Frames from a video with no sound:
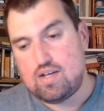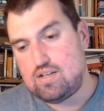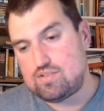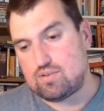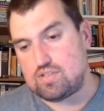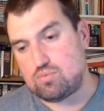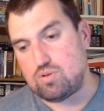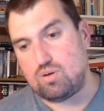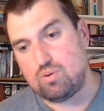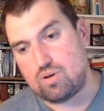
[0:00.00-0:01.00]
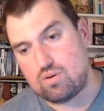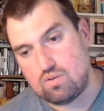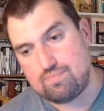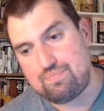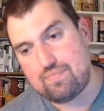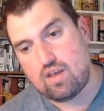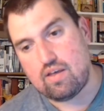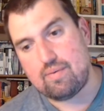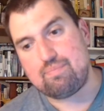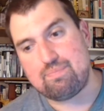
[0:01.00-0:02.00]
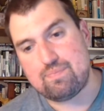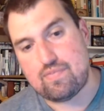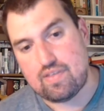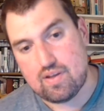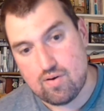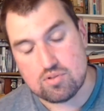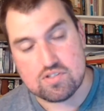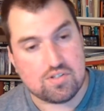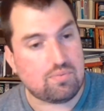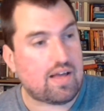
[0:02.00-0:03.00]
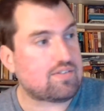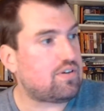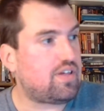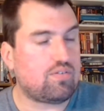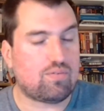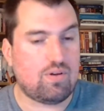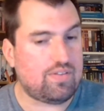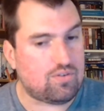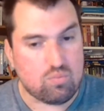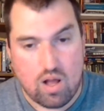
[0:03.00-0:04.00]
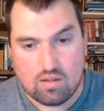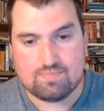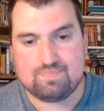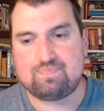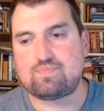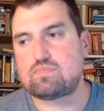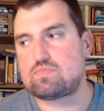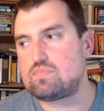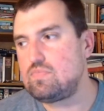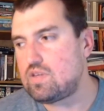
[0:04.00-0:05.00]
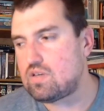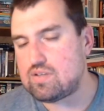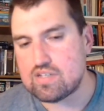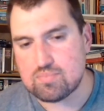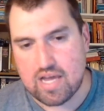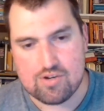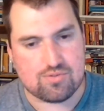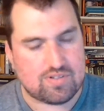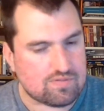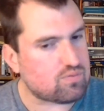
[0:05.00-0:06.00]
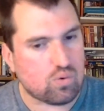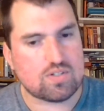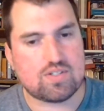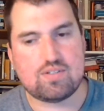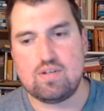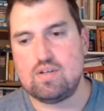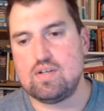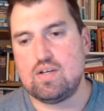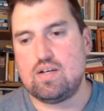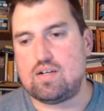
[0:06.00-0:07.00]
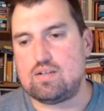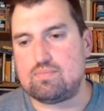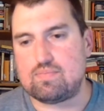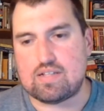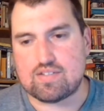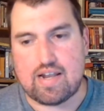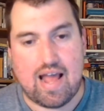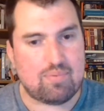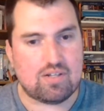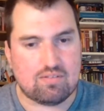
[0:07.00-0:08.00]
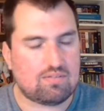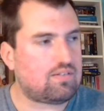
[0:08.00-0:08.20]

So it's really, really cool that they're able to do that. So I think overall they do well. They take some casualties, of course. That's going to happen.